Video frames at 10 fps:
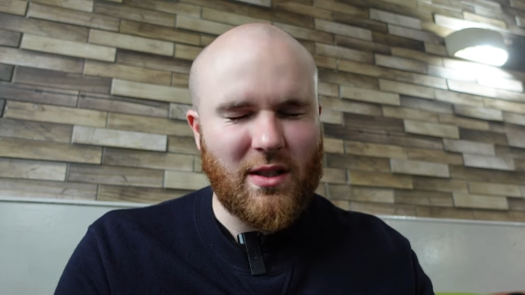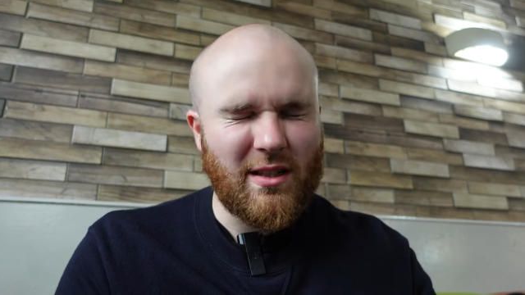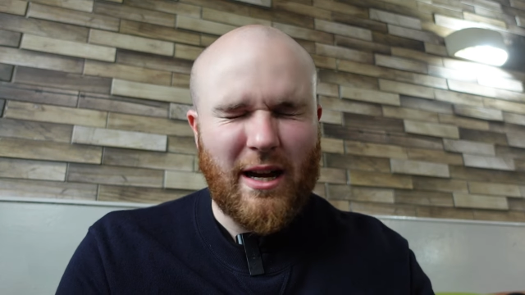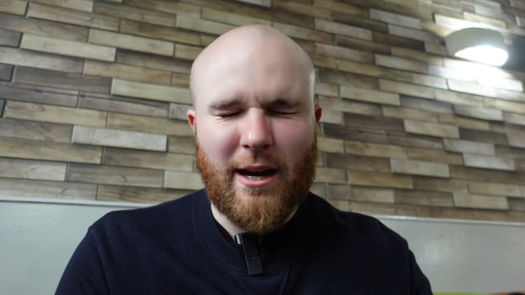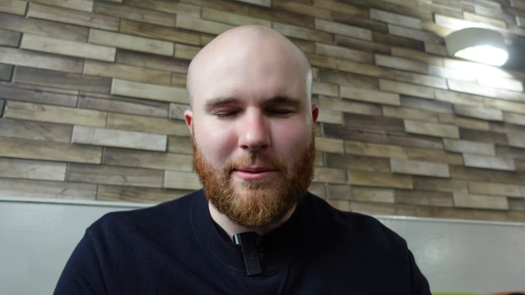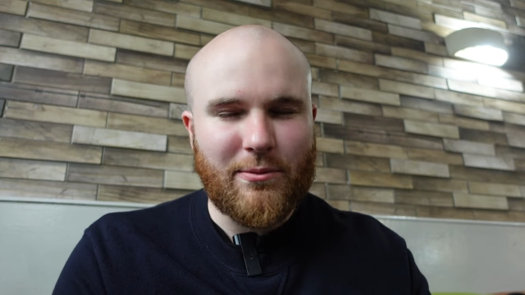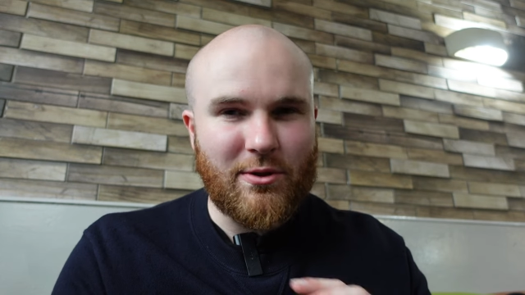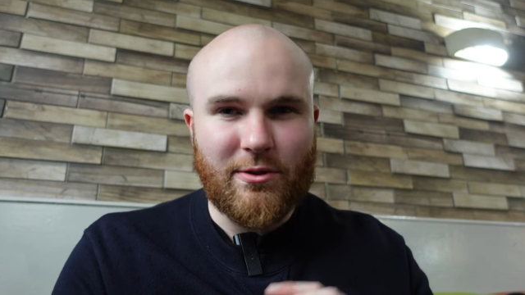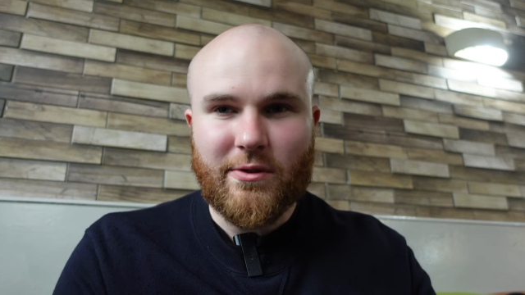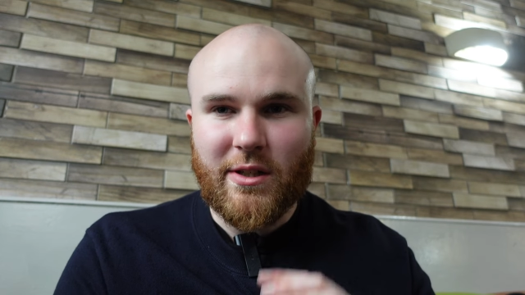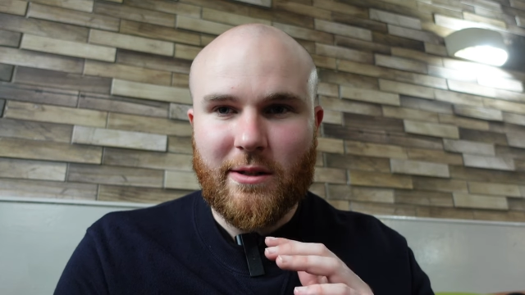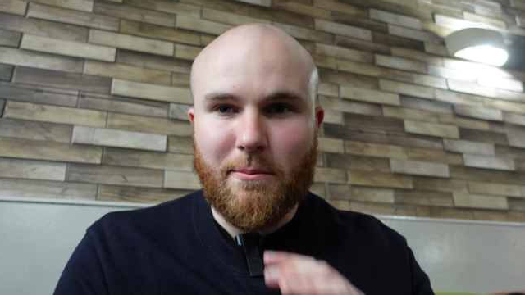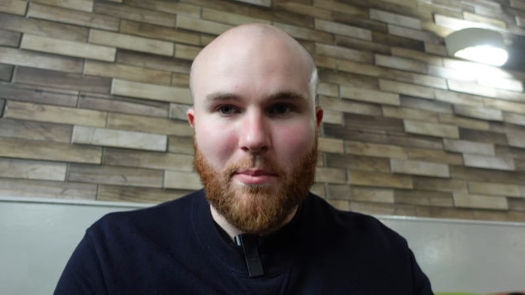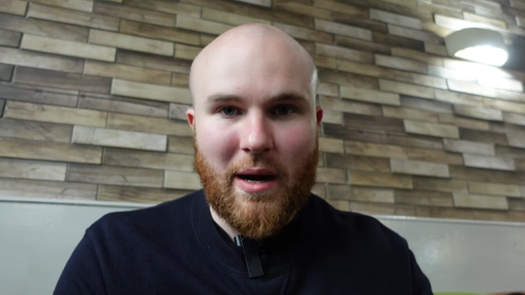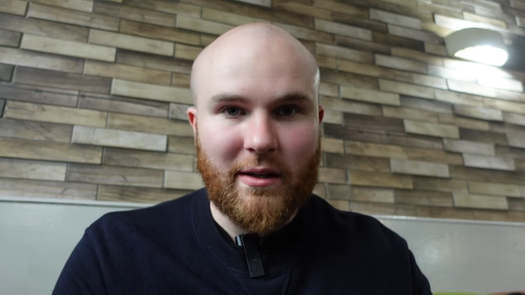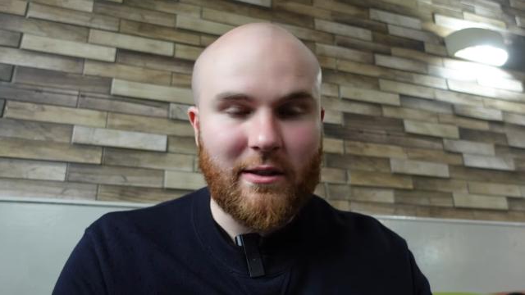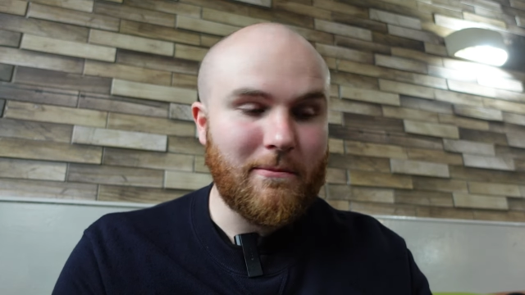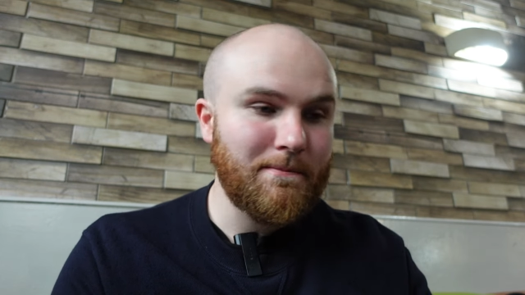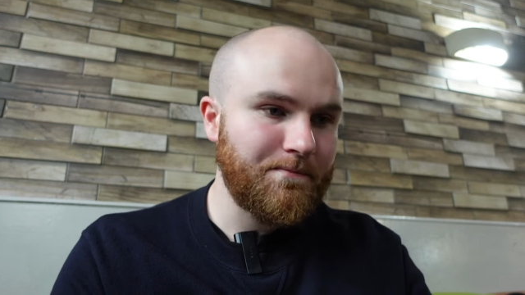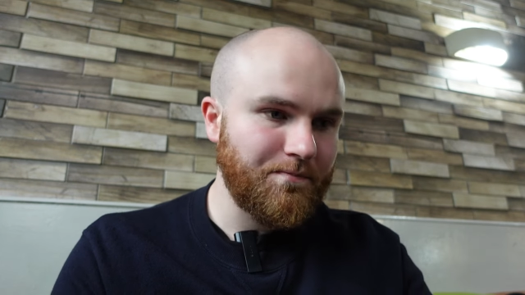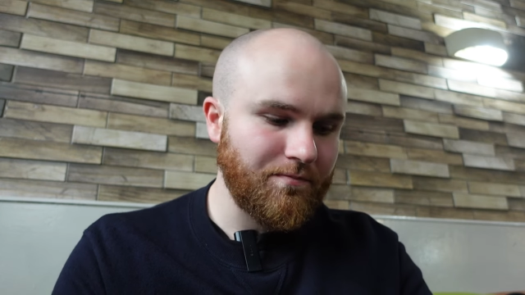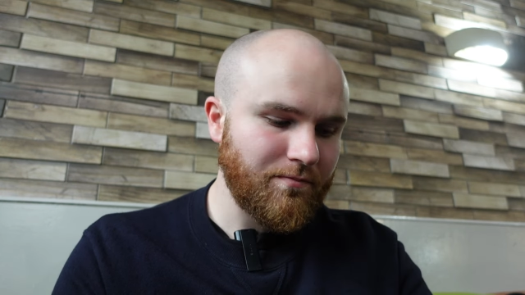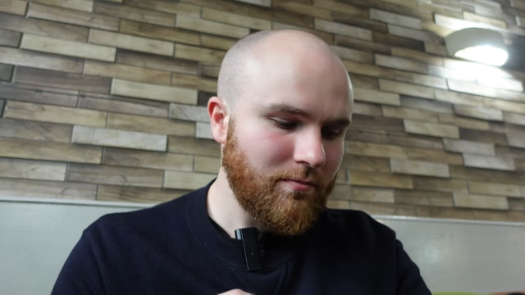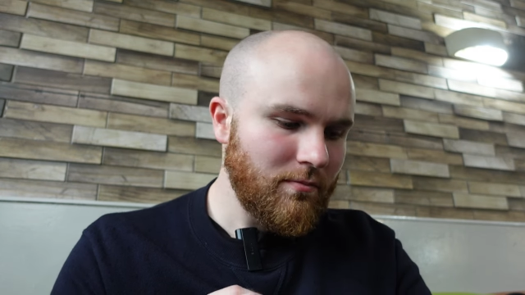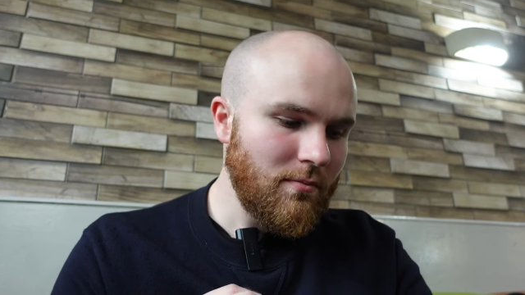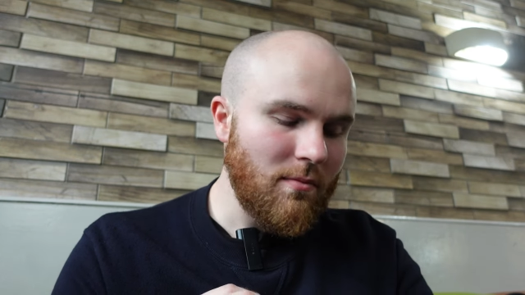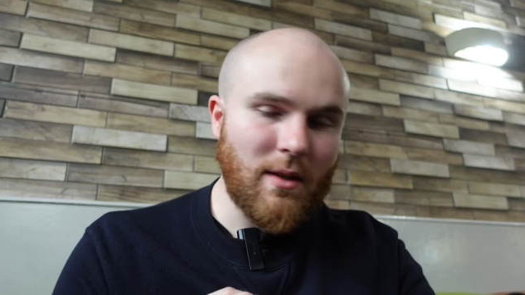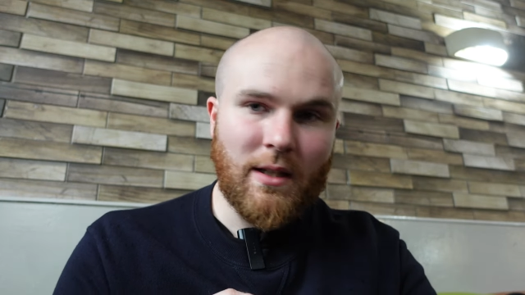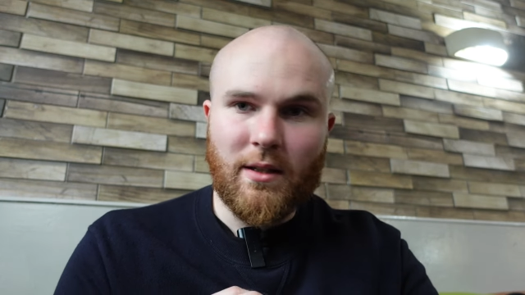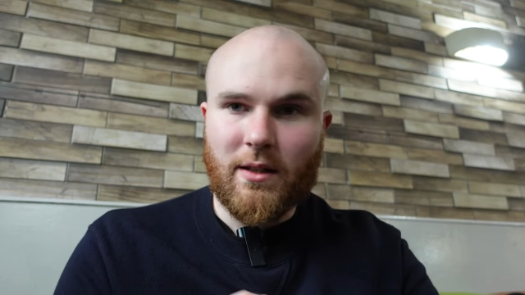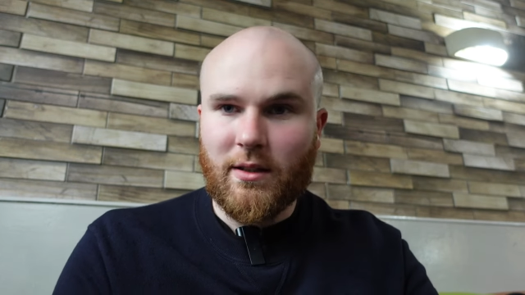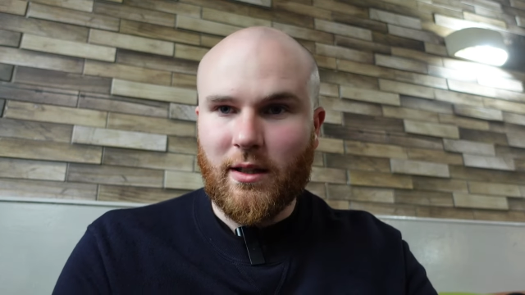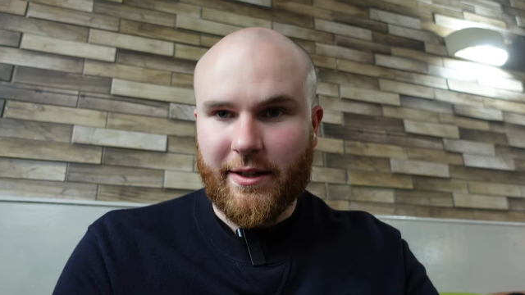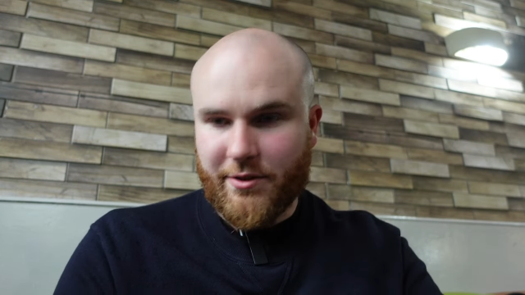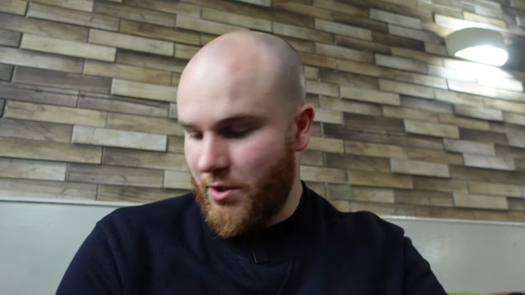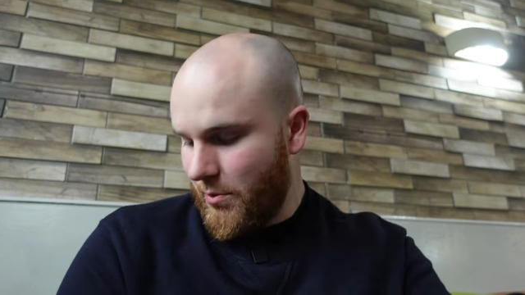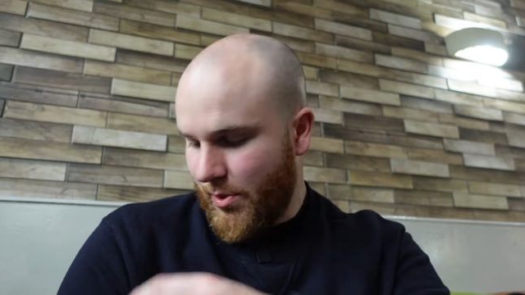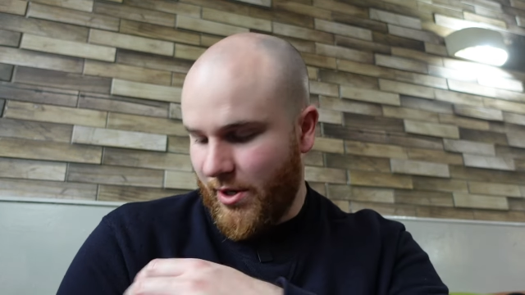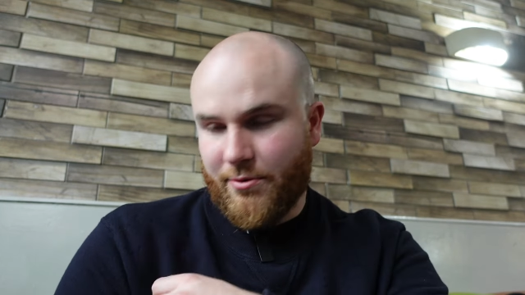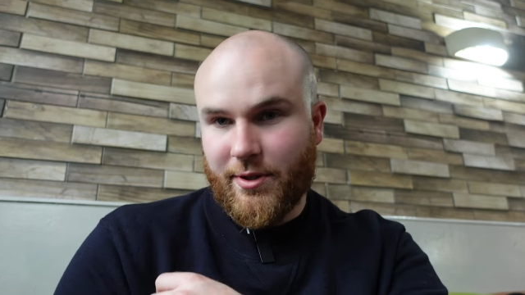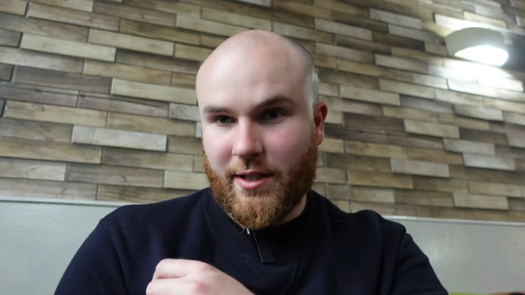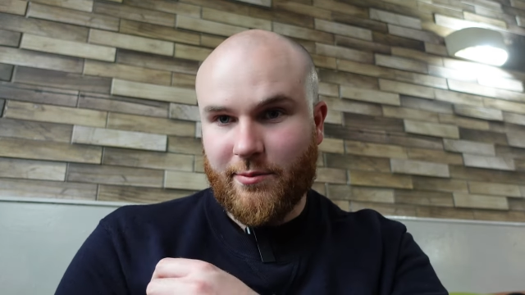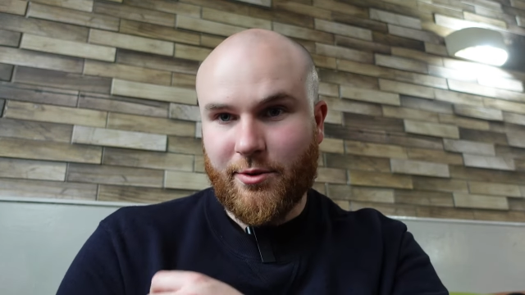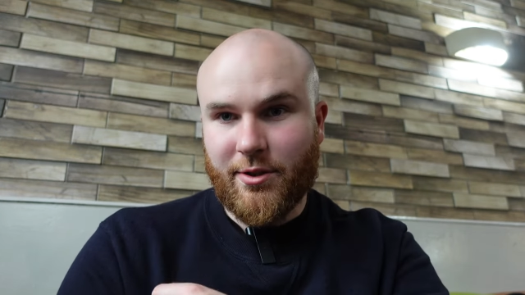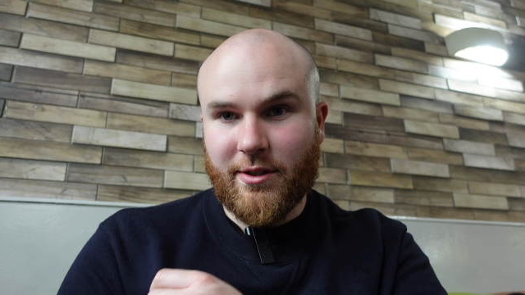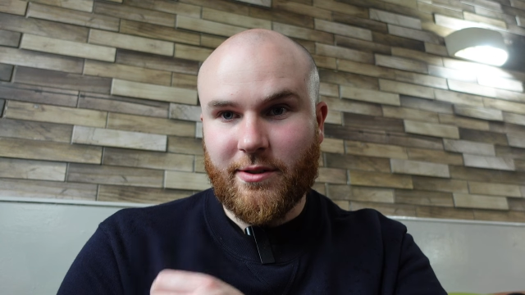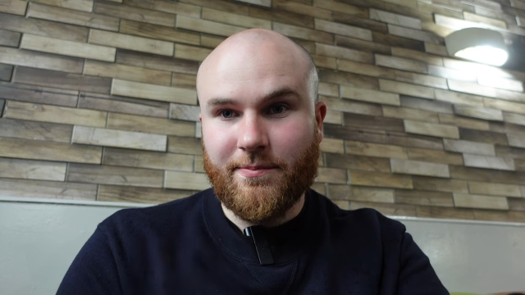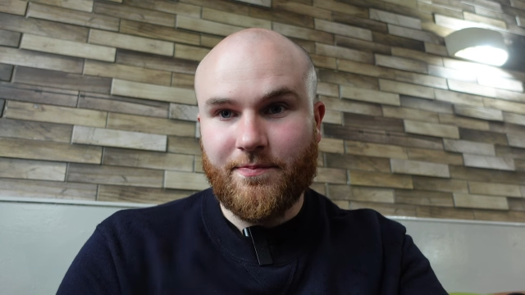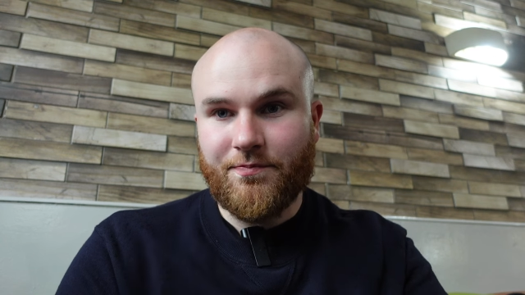They're absolutely banging. I had to jump out and get my